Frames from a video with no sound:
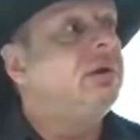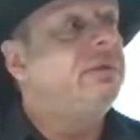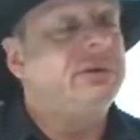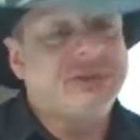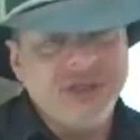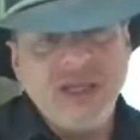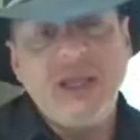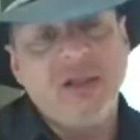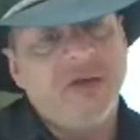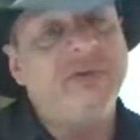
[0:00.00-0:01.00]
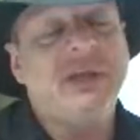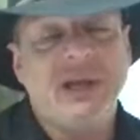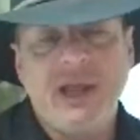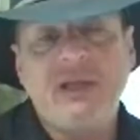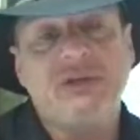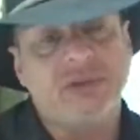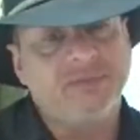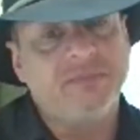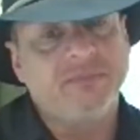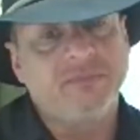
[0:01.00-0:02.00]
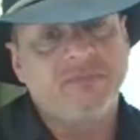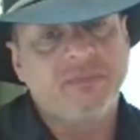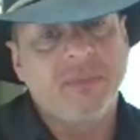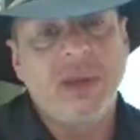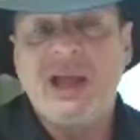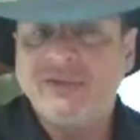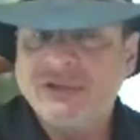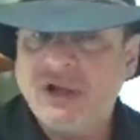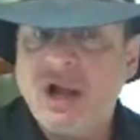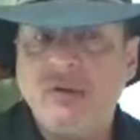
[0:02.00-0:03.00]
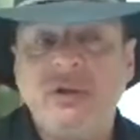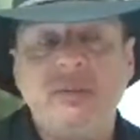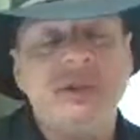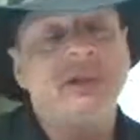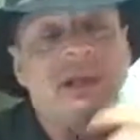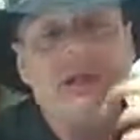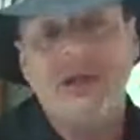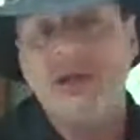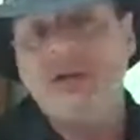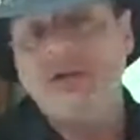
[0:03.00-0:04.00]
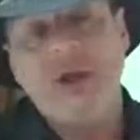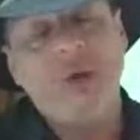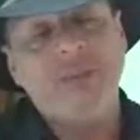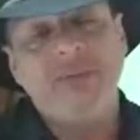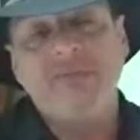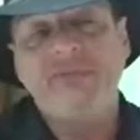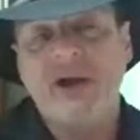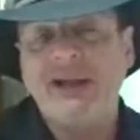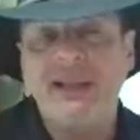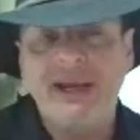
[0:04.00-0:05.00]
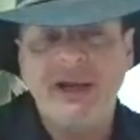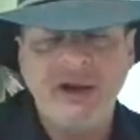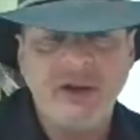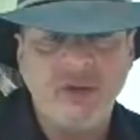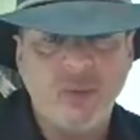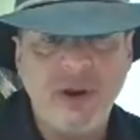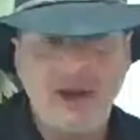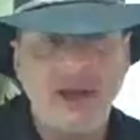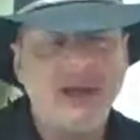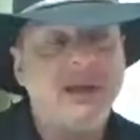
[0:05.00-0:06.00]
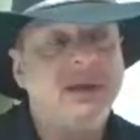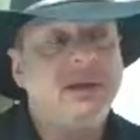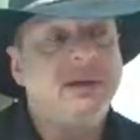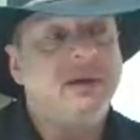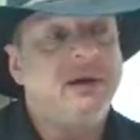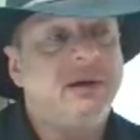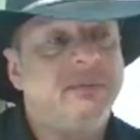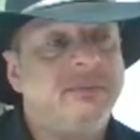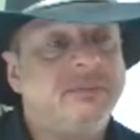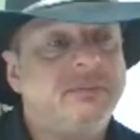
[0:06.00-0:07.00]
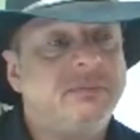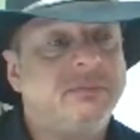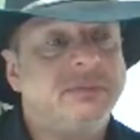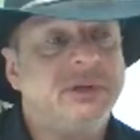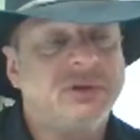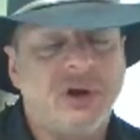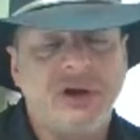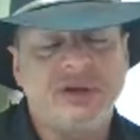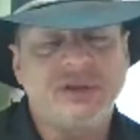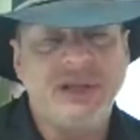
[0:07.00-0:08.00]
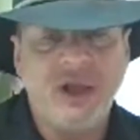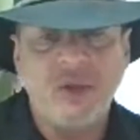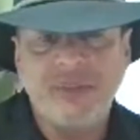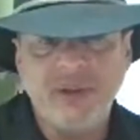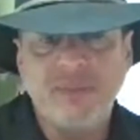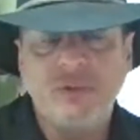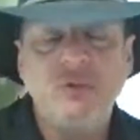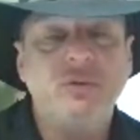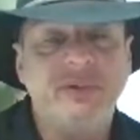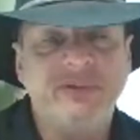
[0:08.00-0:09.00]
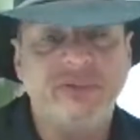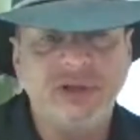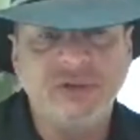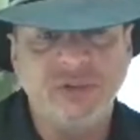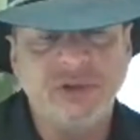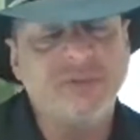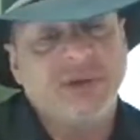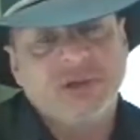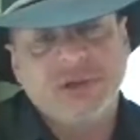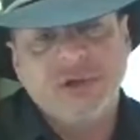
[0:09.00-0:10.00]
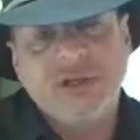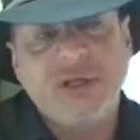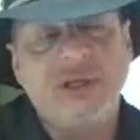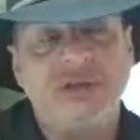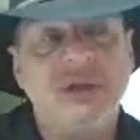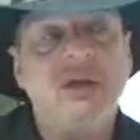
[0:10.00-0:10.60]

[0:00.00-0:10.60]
They're seeking love and connection. Have a talk with them and help them find that in another way. It's hard to tell people who to be friends with, especially your kids.